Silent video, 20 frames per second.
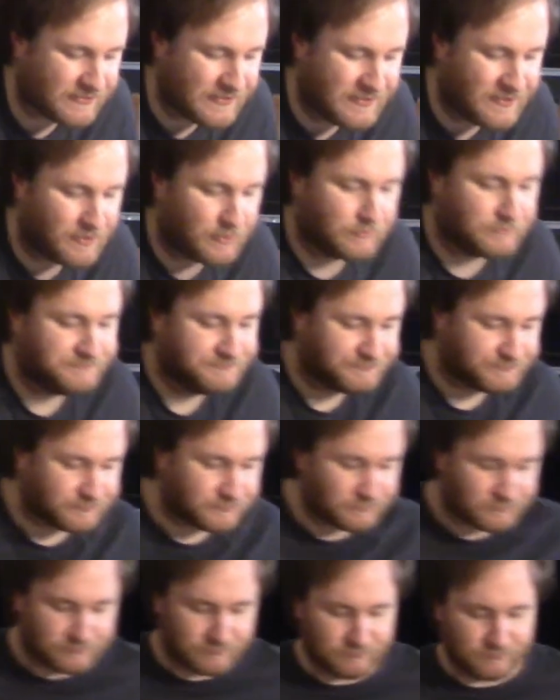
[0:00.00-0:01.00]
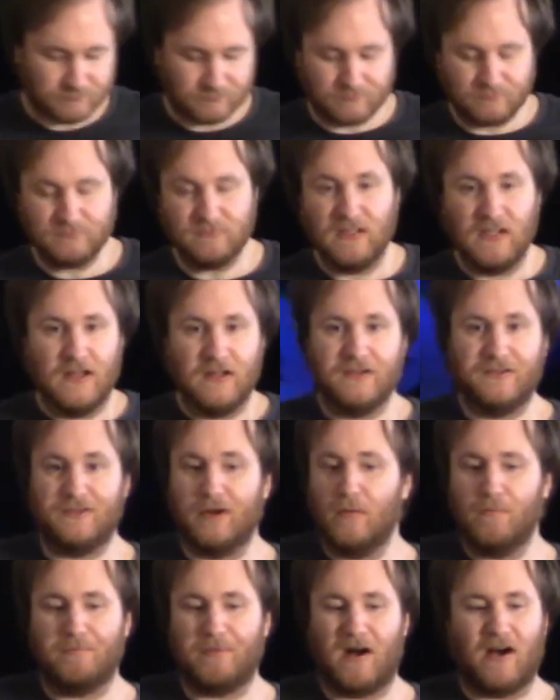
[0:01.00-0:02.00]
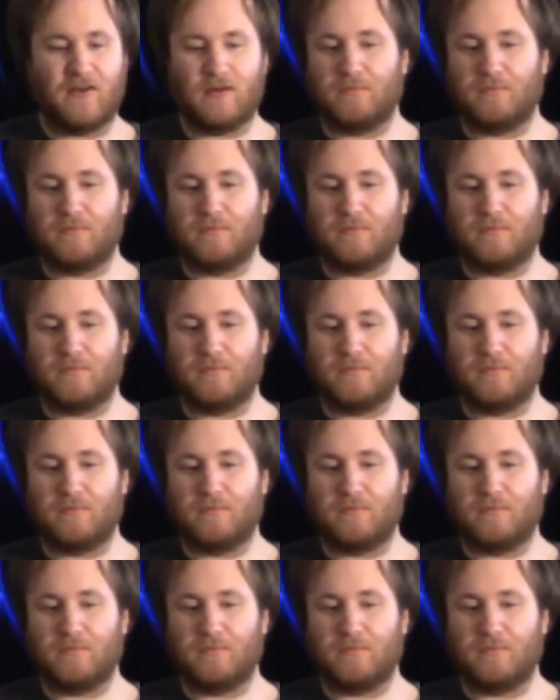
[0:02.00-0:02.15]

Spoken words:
you know, don't bother